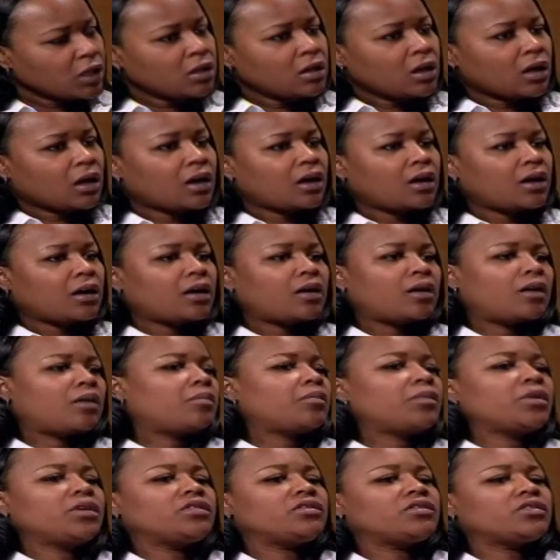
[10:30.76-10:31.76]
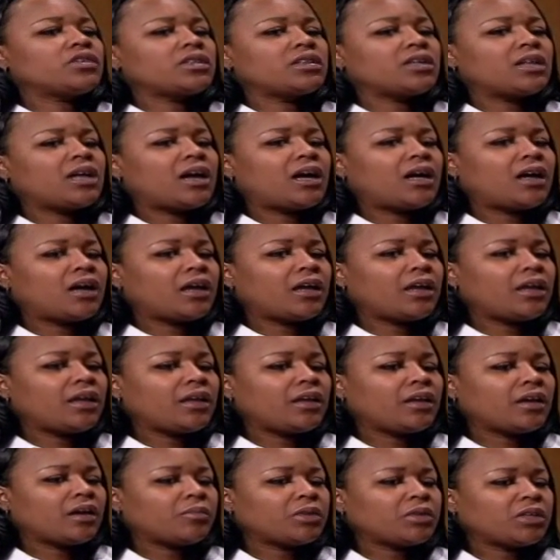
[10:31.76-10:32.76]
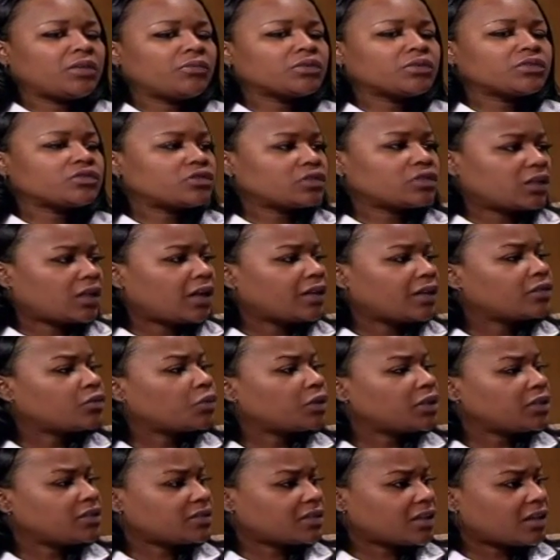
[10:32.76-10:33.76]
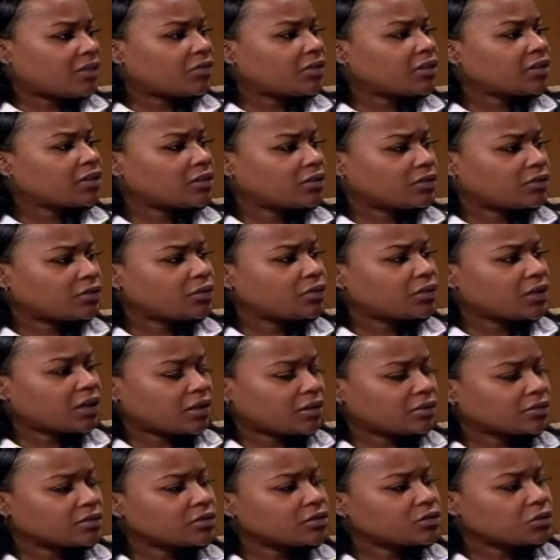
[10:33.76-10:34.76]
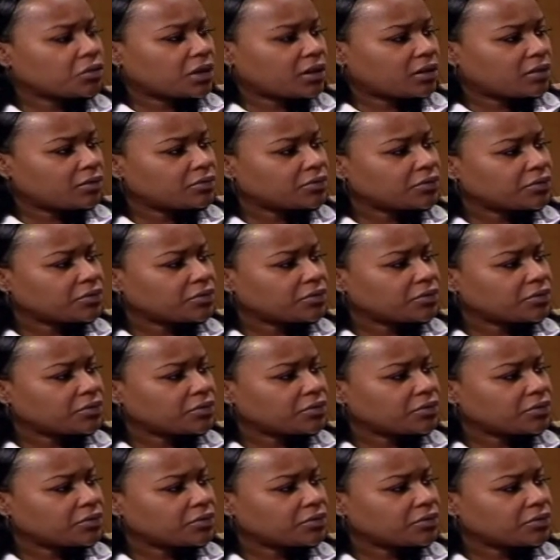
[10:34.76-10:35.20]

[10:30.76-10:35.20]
Um, July, I believe it was July 27th, 2012.